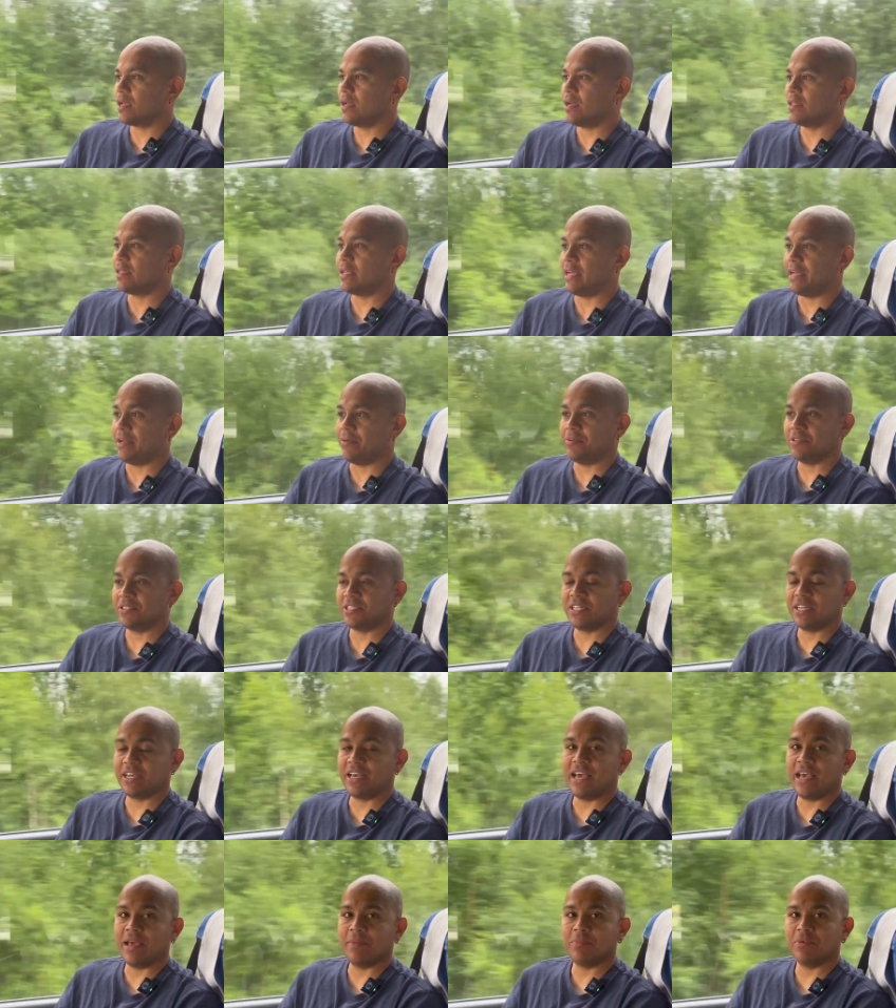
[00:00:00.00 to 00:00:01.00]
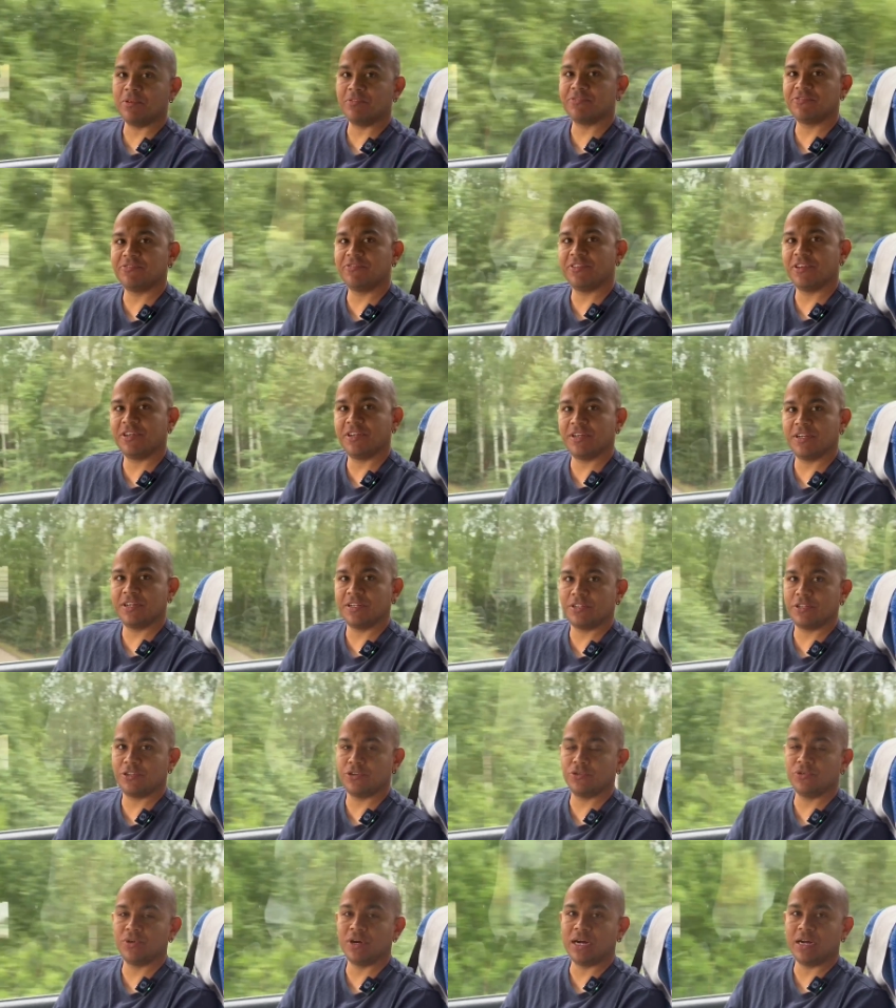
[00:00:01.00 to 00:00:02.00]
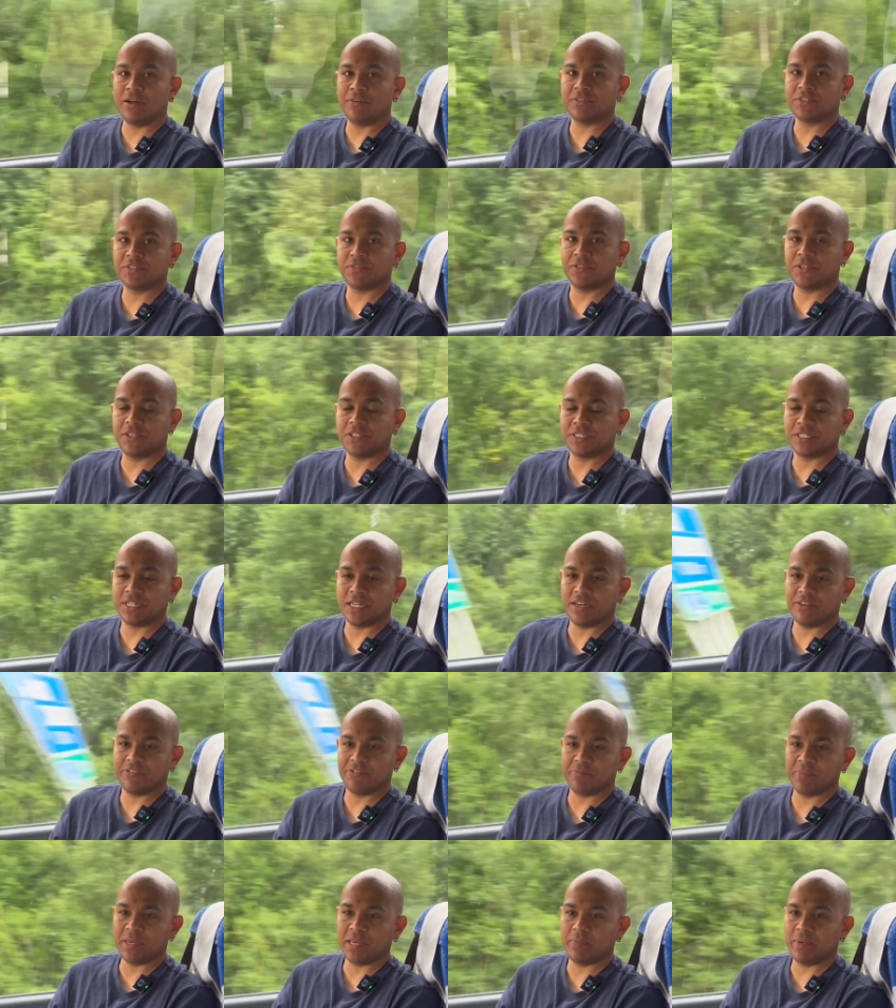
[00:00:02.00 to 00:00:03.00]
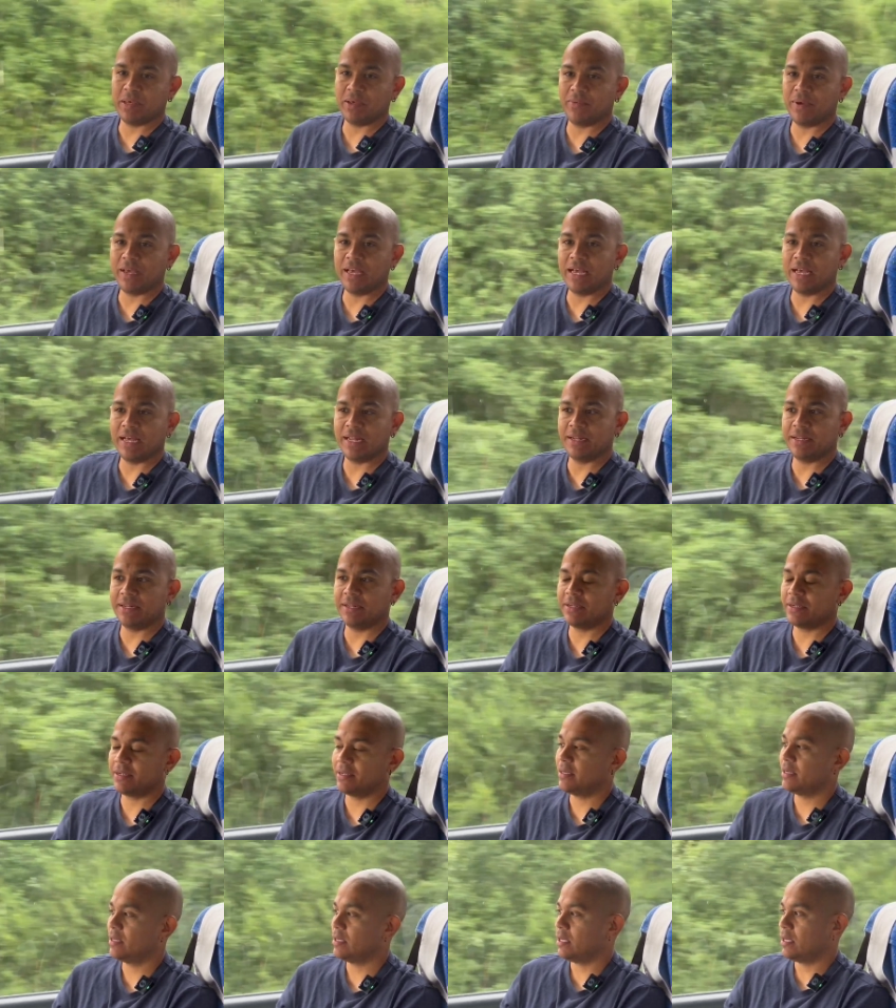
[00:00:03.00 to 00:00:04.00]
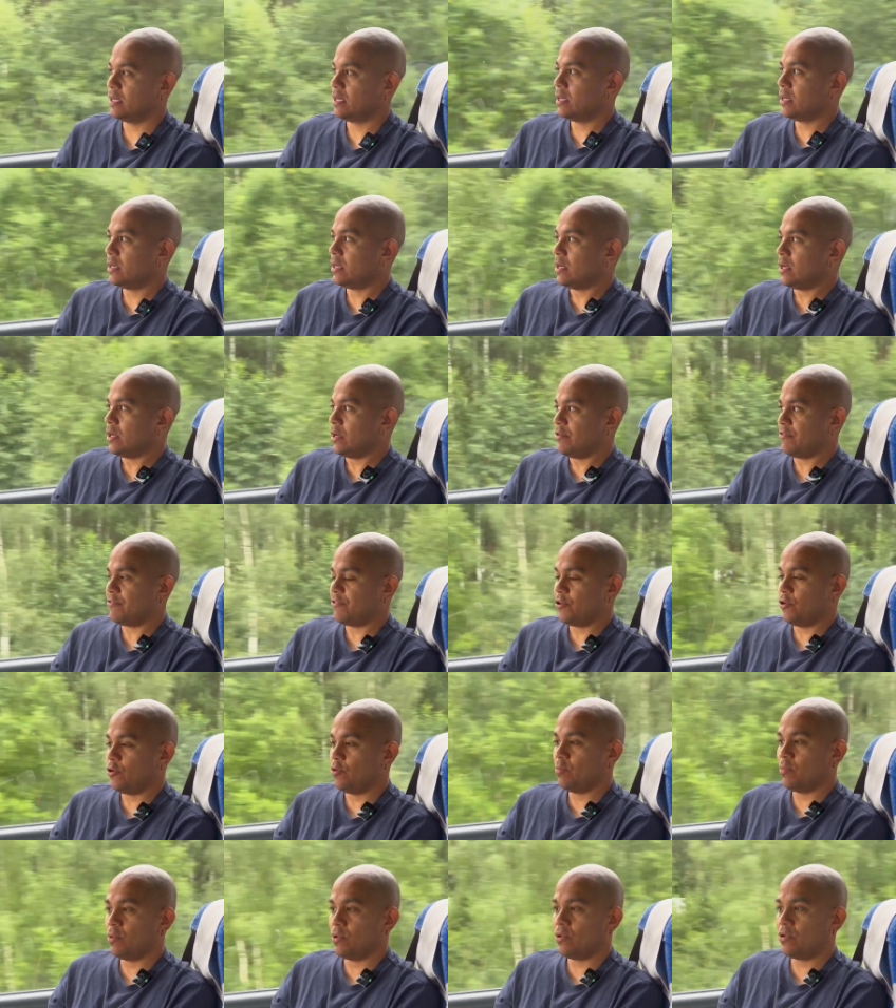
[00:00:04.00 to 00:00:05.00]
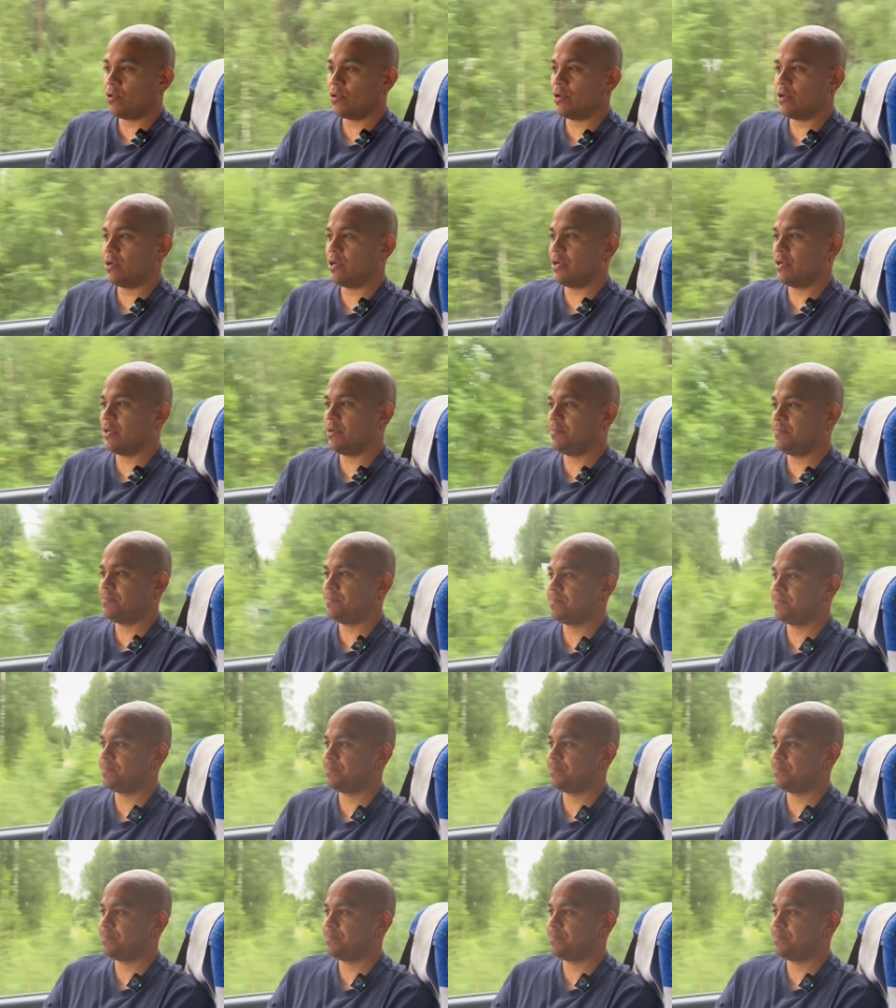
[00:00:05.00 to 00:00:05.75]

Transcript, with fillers: I think it was a game of uh, two halves. First half, maybe we had a few more, uh,